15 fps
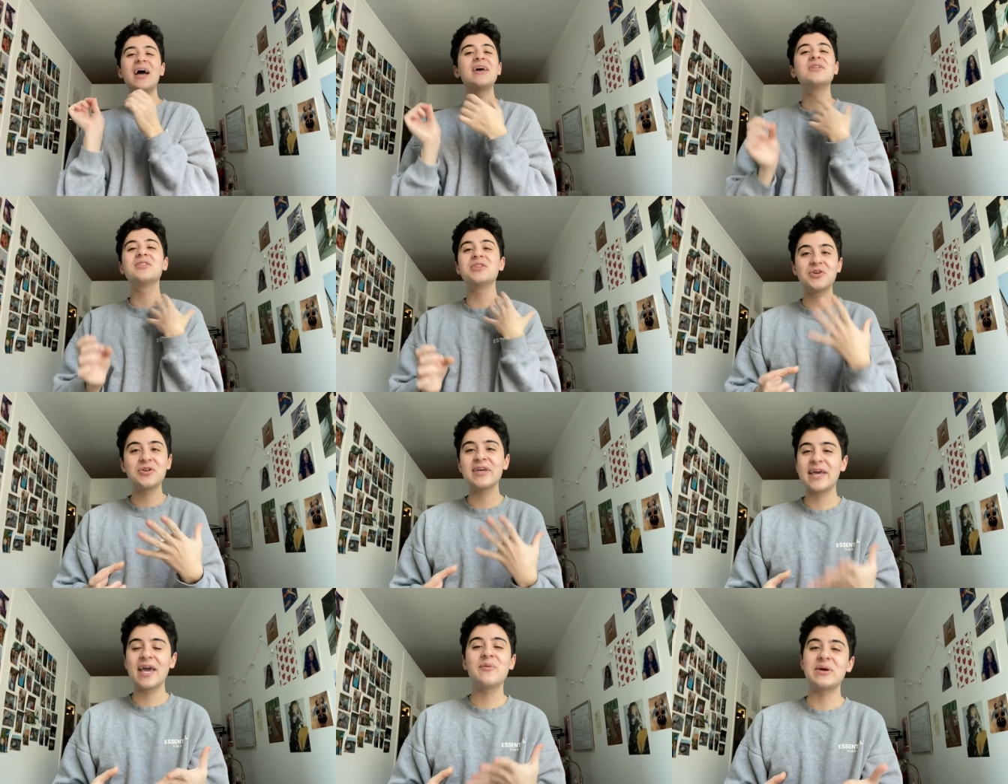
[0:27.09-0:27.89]
I
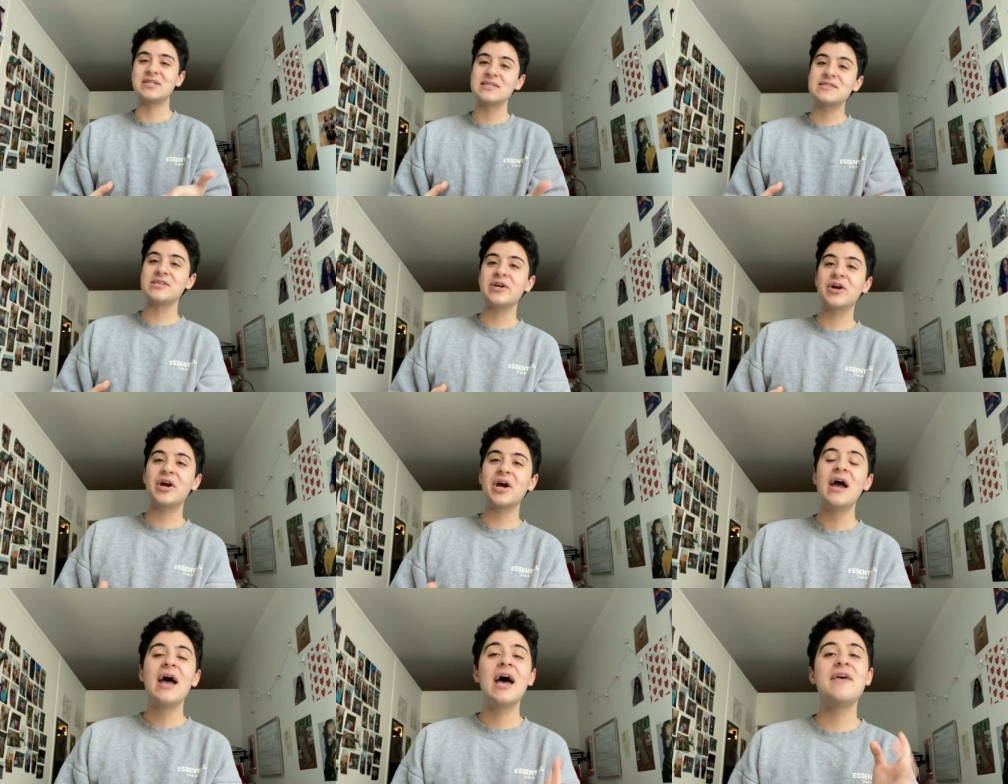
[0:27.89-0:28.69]
literally can't wait to see
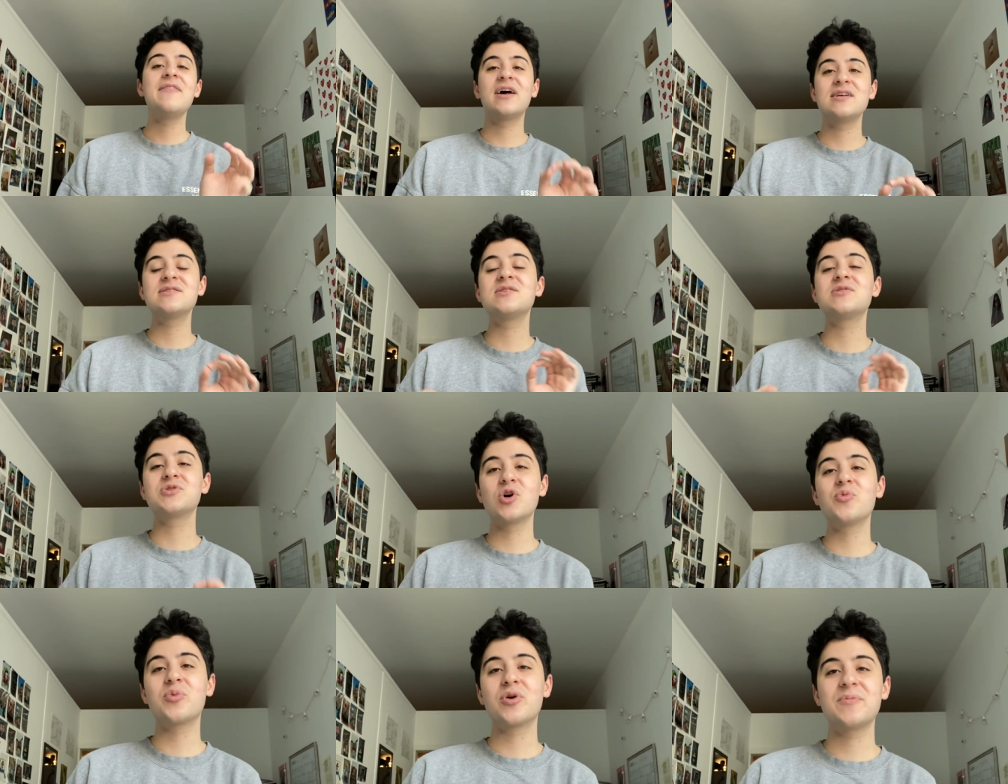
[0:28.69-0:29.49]
her and that is the
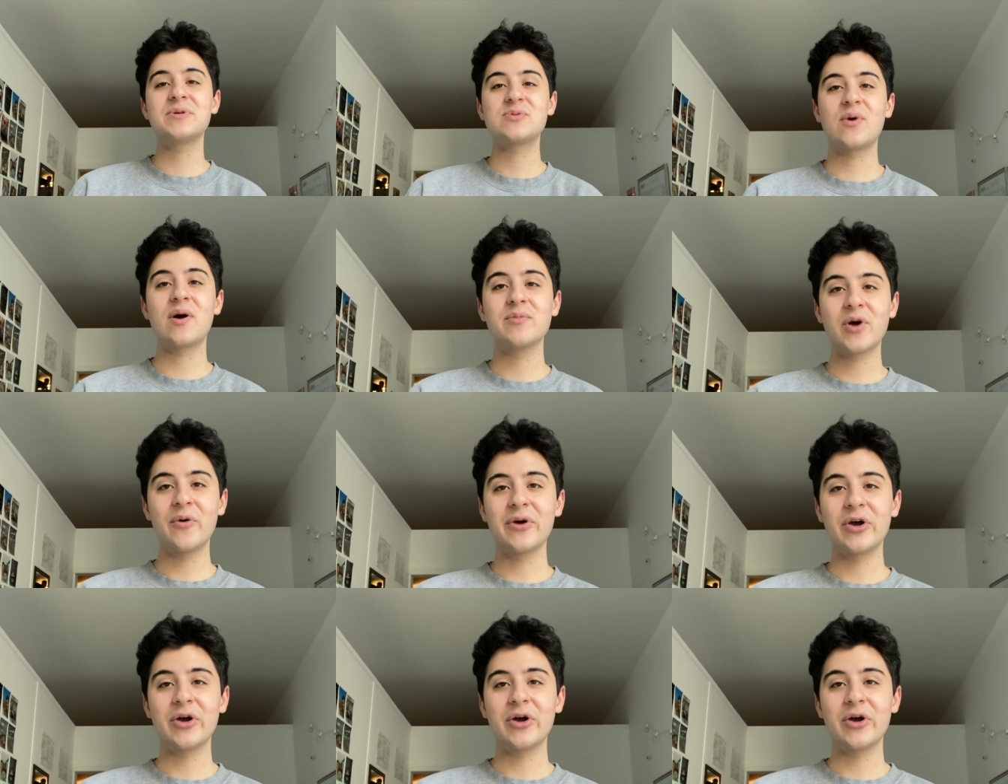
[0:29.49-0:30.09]
sole purpose why I'm going